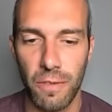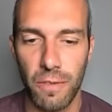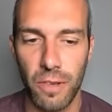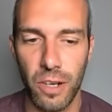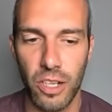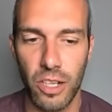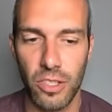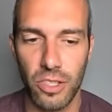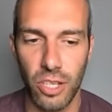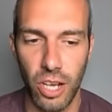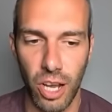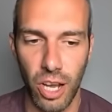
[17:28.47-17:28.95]

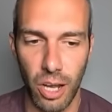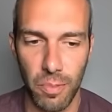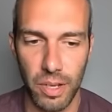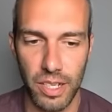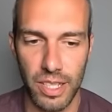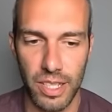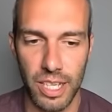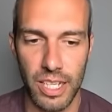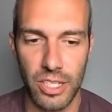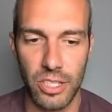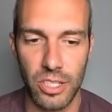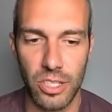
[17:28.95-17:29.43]
off
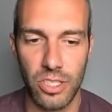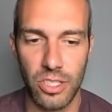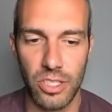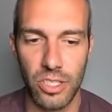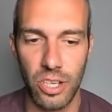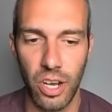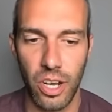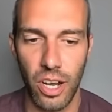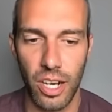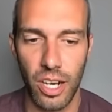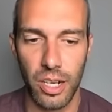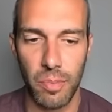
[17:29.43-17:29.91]
topic? Like,
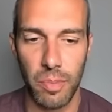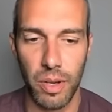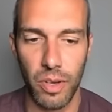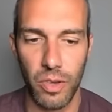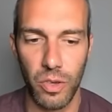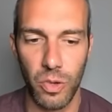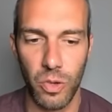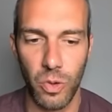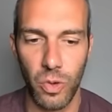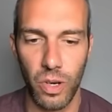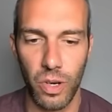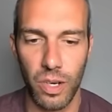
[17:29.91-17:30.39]
just talk
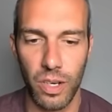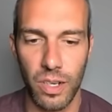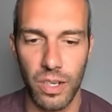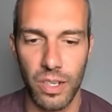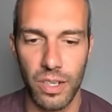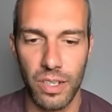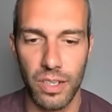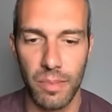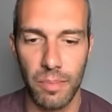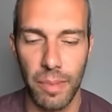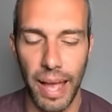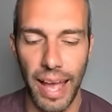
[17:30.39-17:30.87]
about
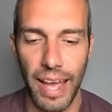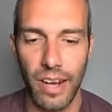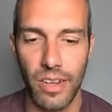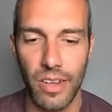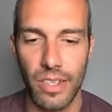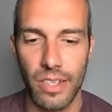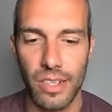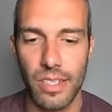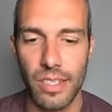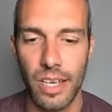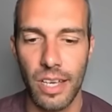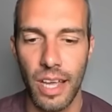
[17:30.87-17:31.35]
your
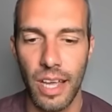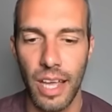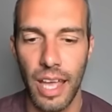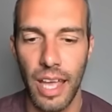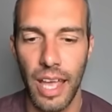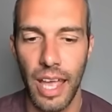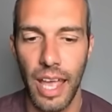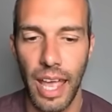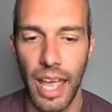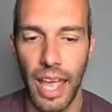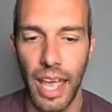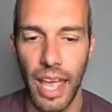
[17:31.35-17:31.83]
battles."
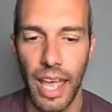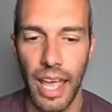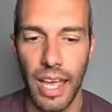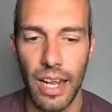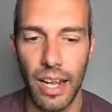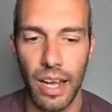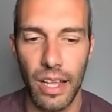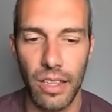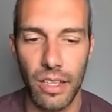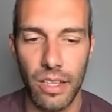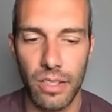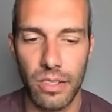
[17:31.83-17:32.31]

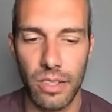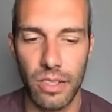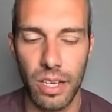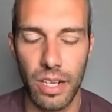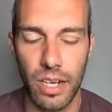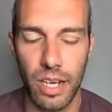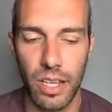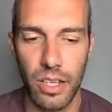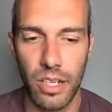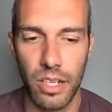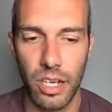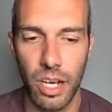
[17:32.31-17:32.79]
And
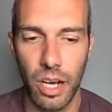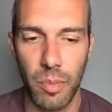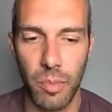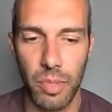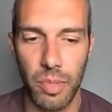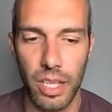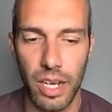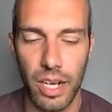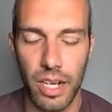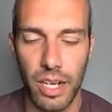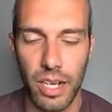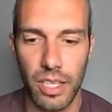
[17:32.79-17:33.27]
another
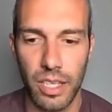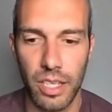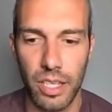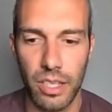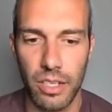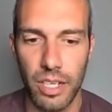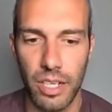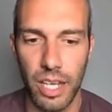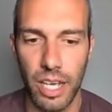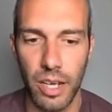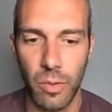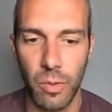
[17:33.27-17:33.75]
comment that I got the
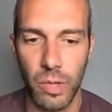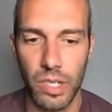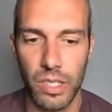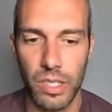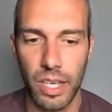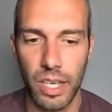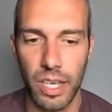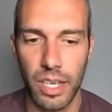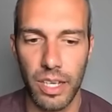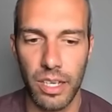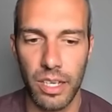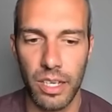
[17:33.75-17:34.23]
other day
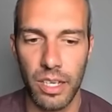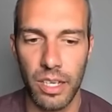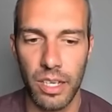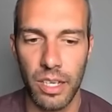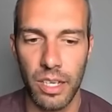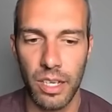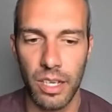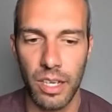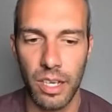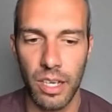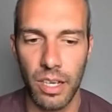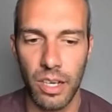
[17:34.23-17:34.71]
was like,
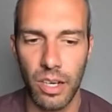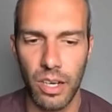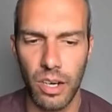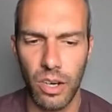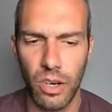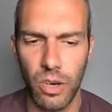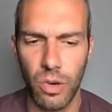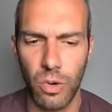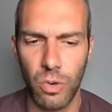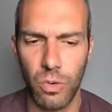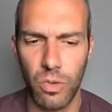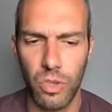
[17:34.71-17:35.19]

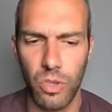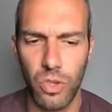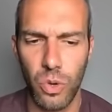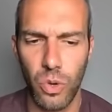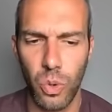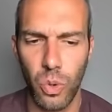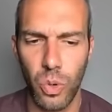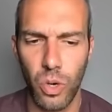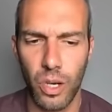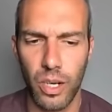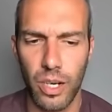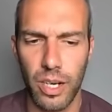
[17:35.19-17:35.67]
"Oh,
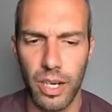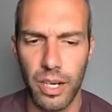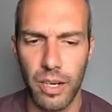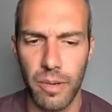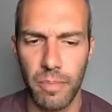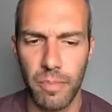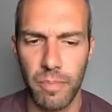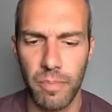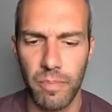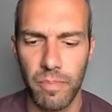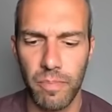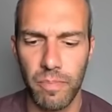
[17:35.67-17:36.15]

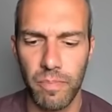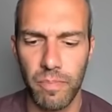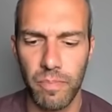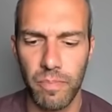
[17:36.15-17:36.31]
your